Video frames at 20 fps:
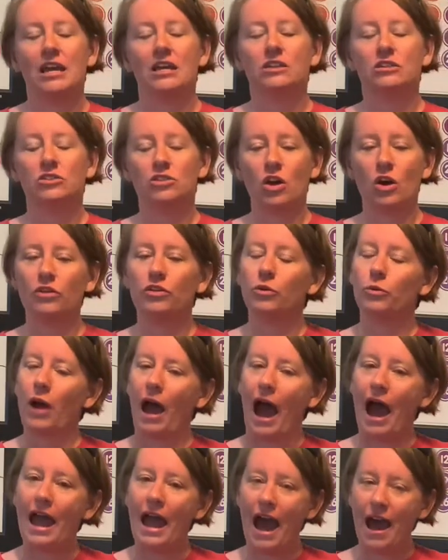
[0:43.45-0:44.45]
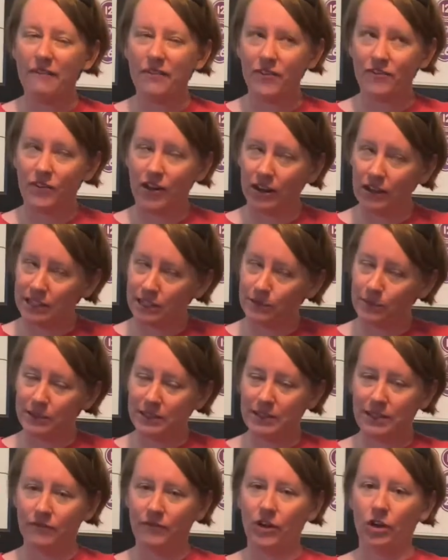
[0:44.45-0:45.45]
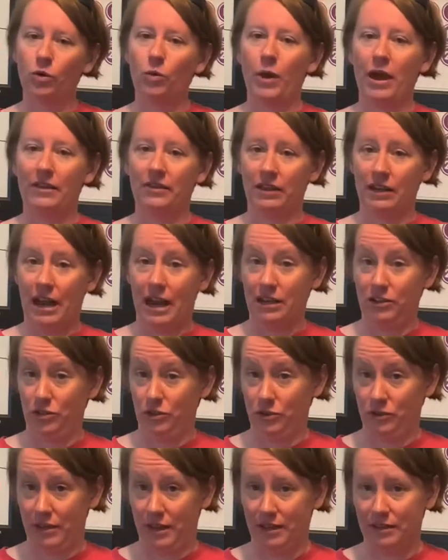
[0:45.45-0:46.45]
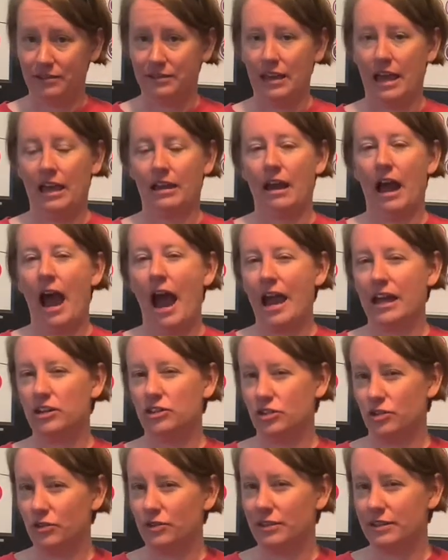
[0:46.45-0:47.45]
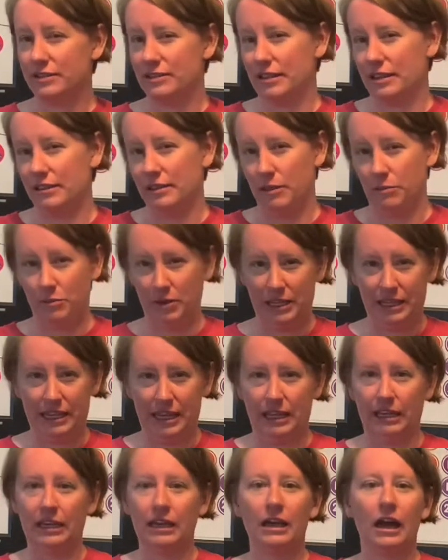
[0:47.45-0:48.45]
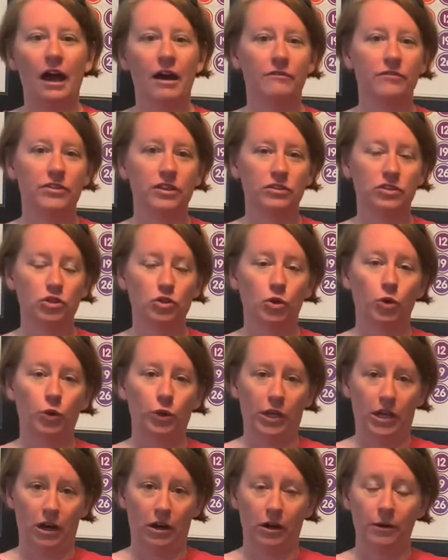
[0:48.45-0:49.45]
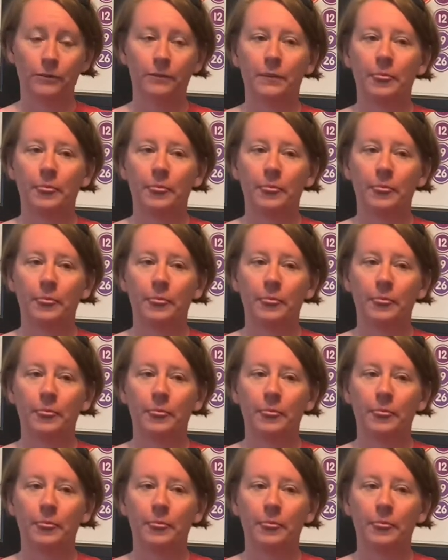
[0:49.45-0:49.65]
So I have a very specific way that I do this, and I do this in the beginning of the school year,